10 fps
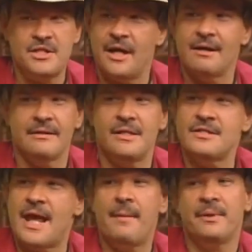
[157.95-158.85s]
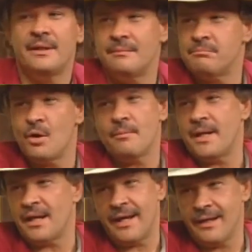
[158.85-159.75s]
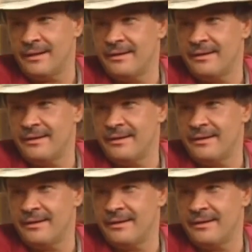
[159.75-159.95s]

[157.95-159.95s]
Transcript: chair in Zambia and broke my leg,